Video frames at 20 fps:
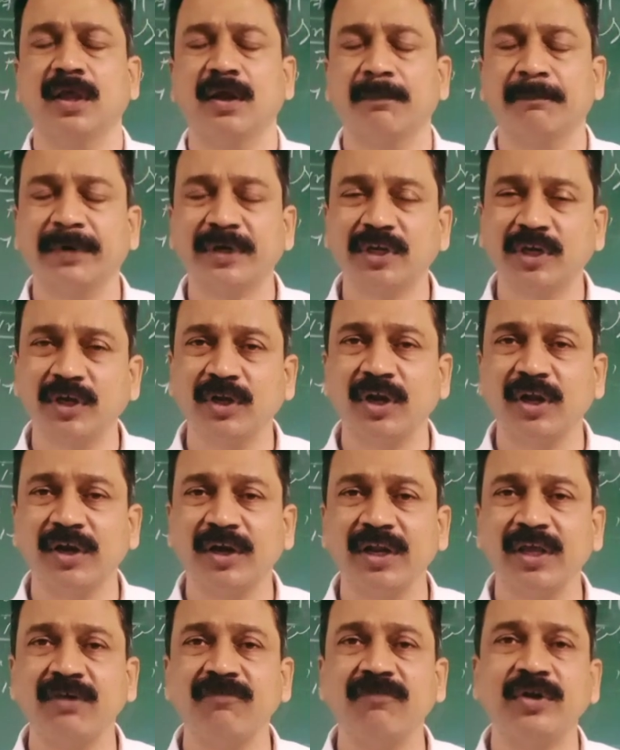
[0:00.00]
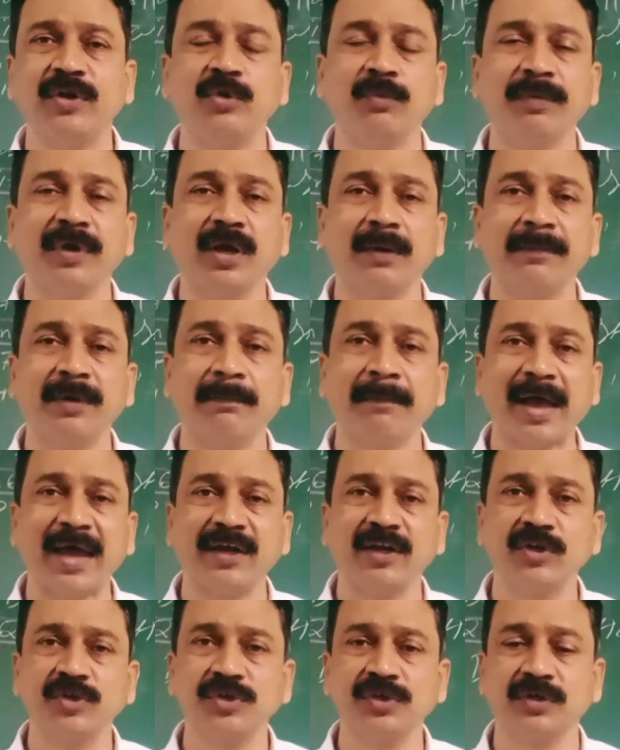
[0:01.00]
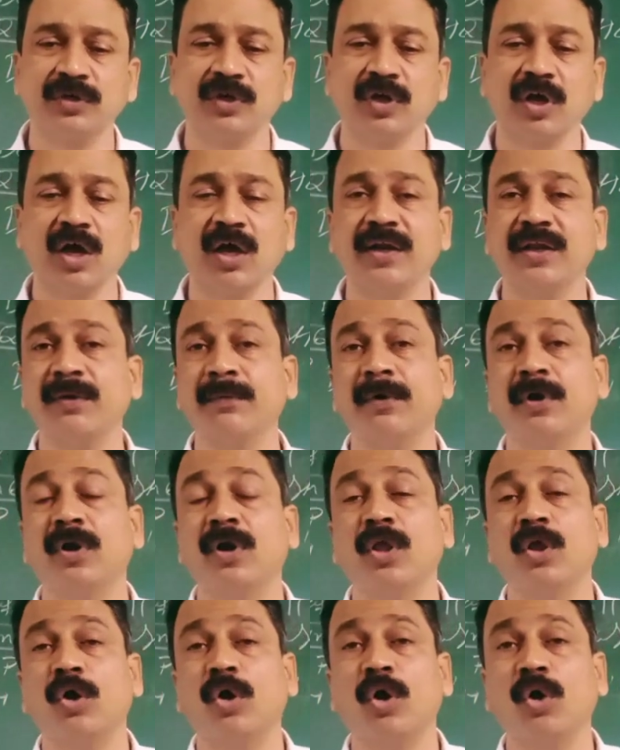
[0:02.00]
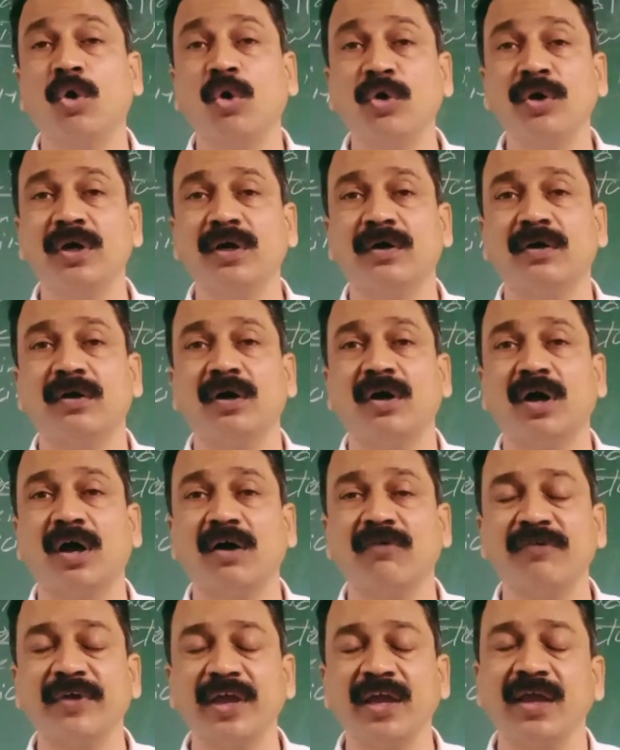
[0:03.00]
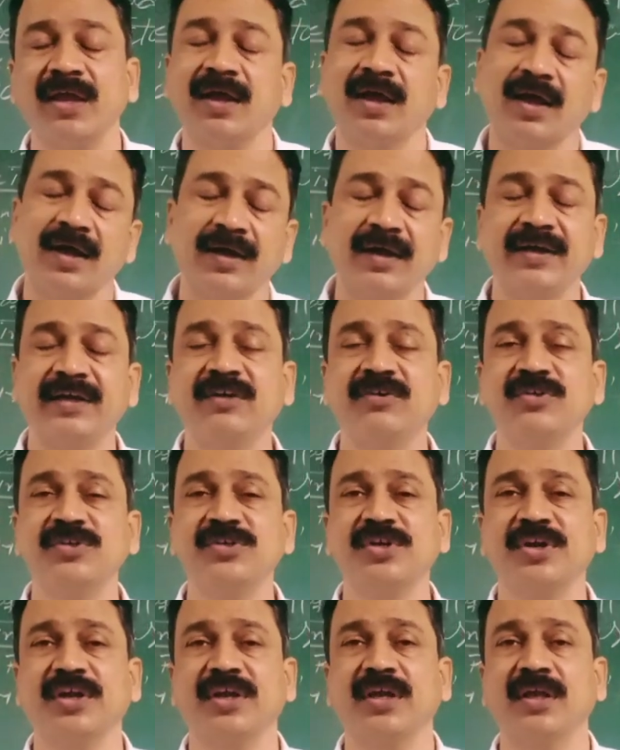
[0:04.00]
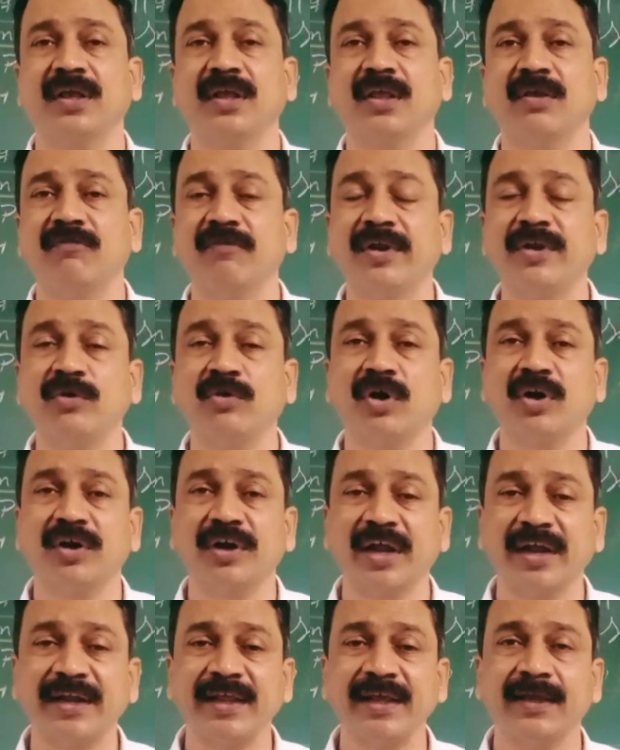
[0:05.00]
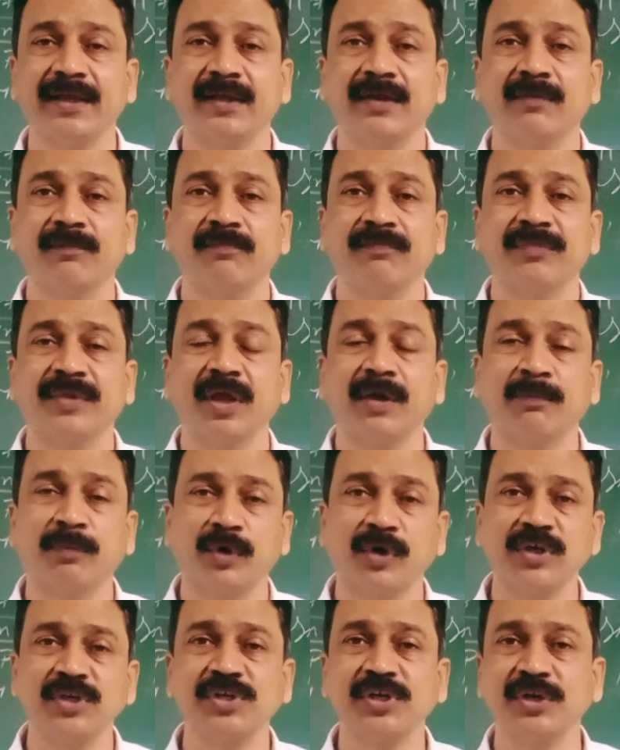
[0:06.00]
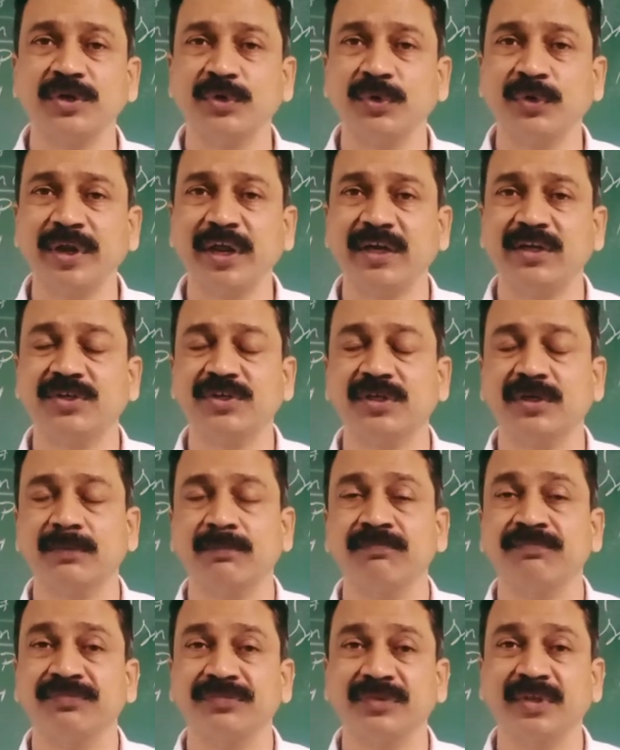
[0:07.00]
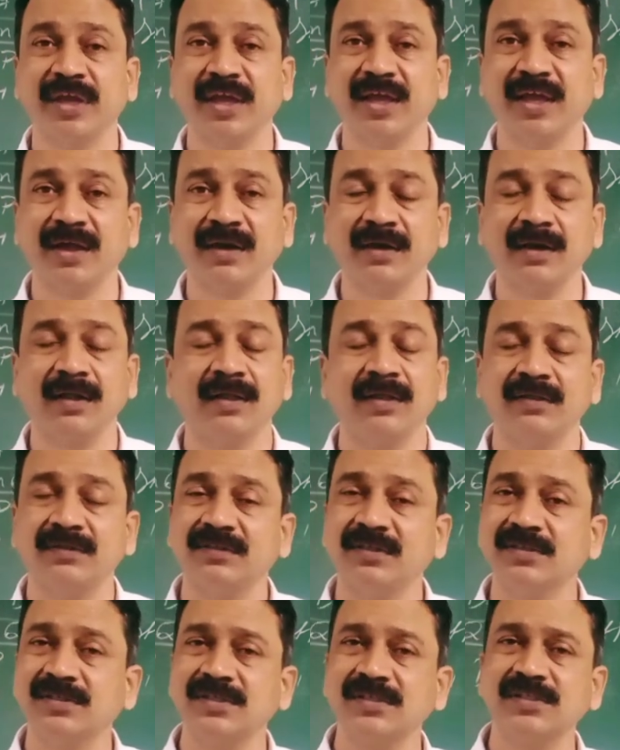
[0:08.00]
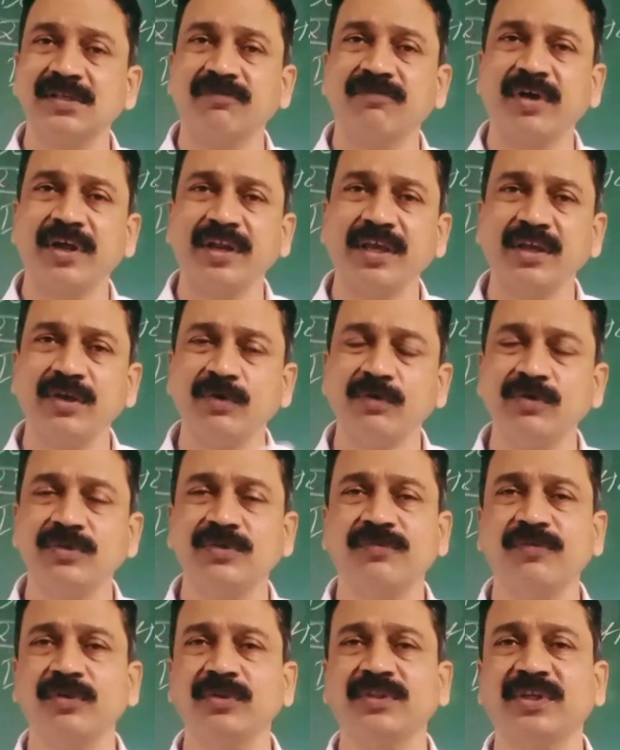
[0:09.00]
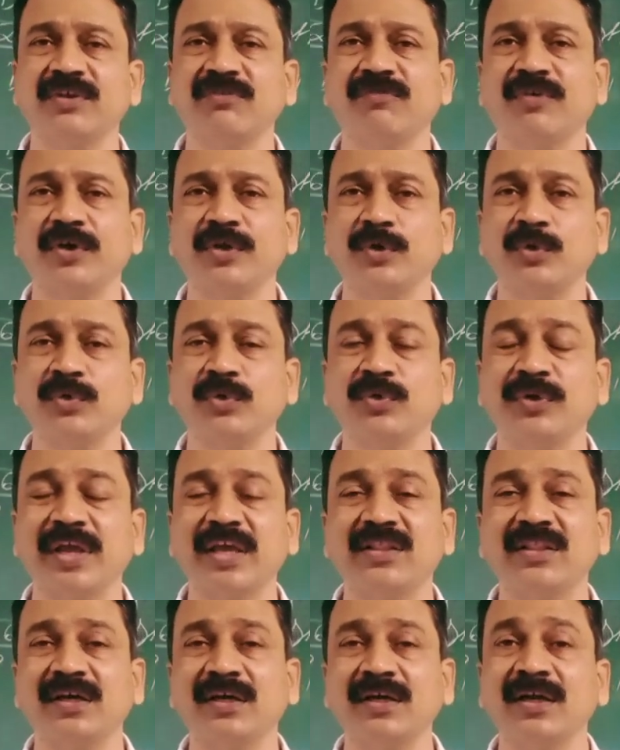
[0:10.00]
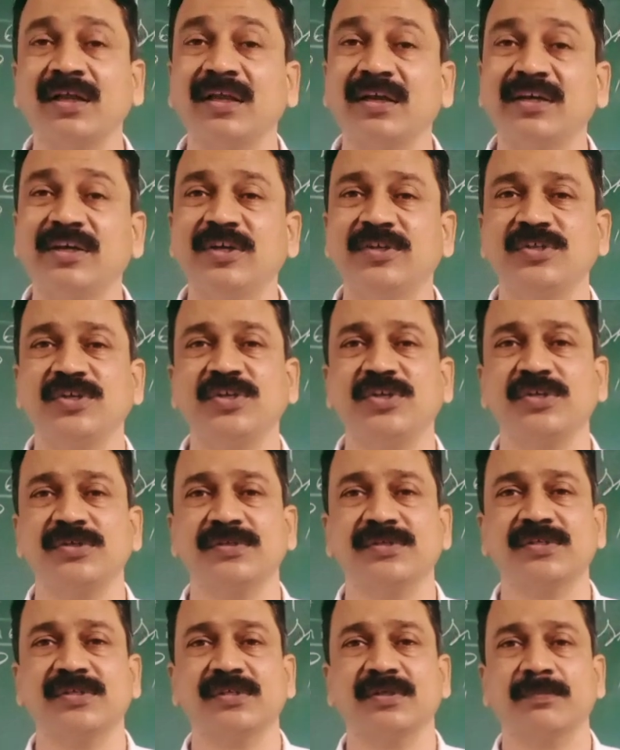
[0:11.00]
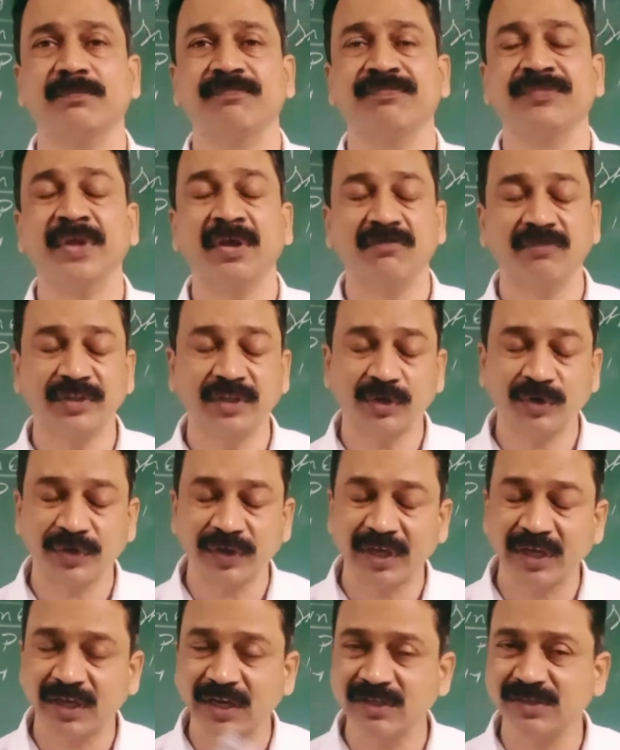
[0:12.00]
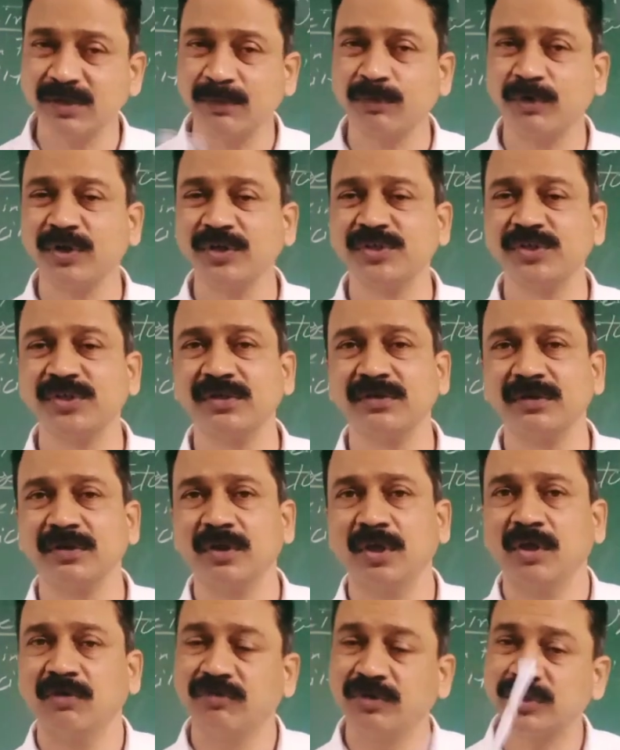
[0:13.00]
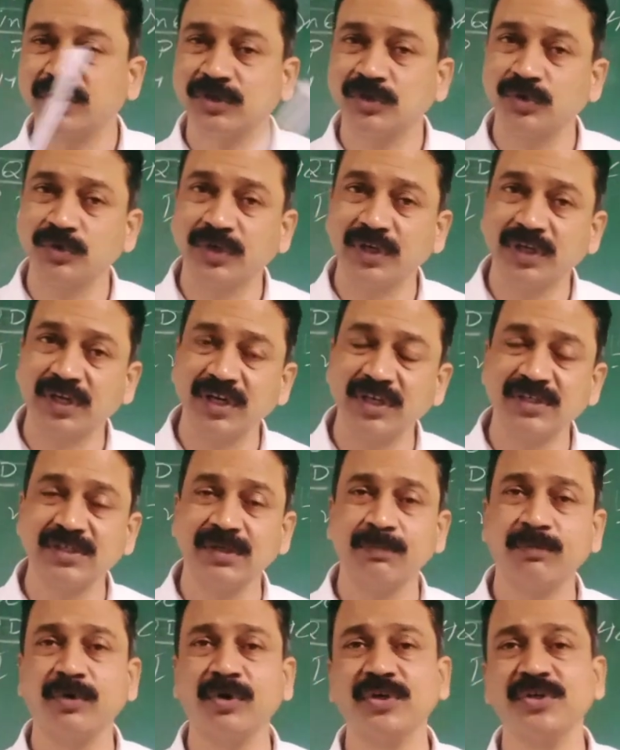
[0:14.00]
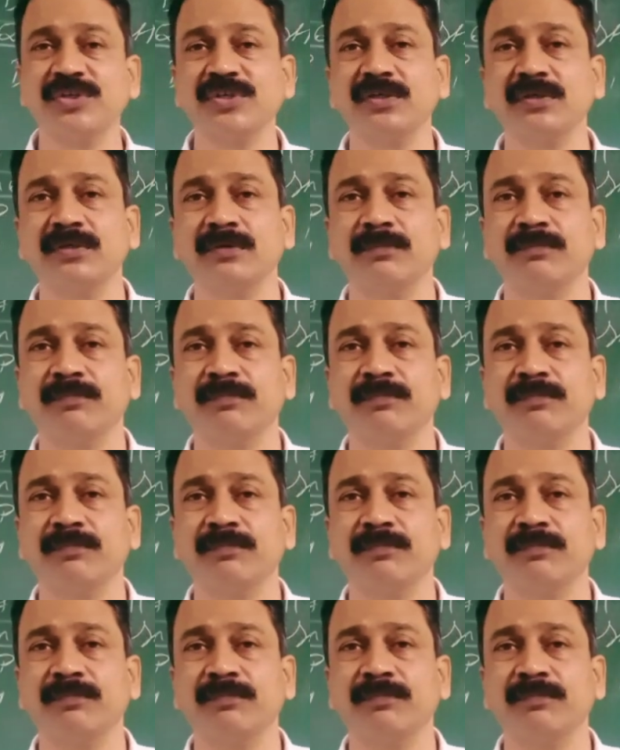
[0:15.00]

Particularly when you become a manager or a owner of a industry, when you are running a production unit, this is a very useful thing for you to take the decisions. Whether to increase the production, whether to decrease the production,